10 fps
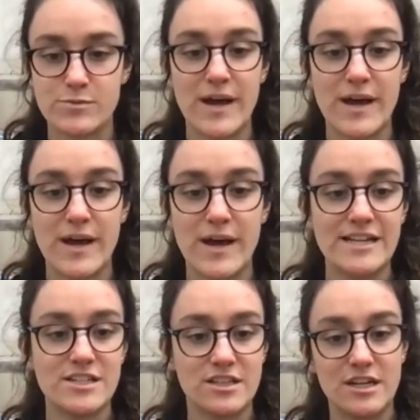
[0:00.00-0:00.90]
where
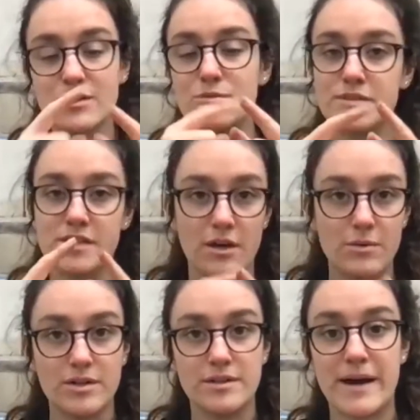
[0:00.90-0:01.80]
do the loops go
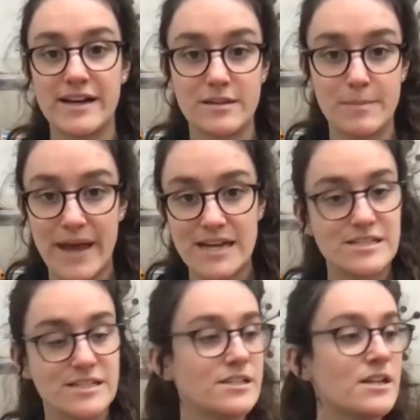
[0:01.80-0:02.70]
on the back of the
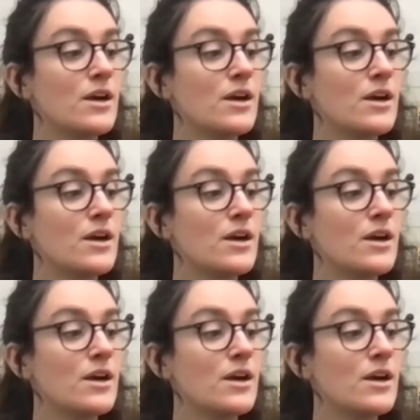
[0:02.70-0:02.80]
pendant,